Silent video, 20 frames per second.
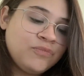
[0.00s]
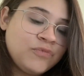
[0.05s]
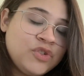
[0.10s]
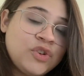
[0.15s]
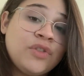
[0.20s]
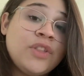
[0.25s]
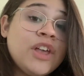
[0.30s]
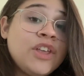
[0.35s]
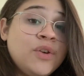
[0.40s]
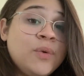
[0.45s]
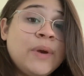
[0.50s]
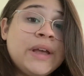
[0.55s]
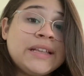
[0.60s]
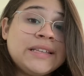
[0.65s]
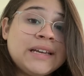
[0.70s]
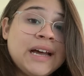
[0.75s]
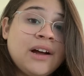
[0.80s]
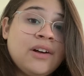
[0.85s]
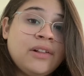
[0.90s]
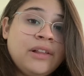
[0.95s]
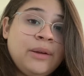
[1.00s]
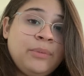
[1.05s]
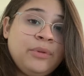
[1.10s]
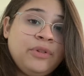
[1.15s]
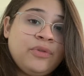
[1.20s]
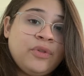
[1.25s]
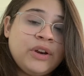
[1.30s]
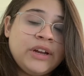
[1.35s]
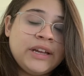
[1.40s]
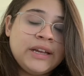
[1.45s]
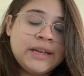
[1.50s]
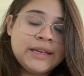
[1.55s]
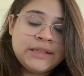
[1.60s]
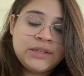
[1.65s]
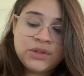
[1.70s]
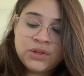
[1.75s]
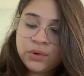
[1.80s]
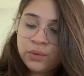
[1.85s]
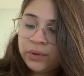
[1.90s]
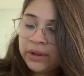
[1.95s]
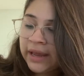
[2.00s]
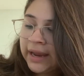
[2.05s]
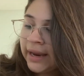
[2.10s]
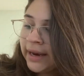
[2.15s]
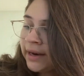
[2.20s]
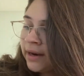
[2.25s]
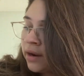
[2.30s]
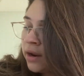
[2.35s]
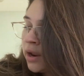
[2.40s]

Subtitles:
so that you can tackle it before it's too late.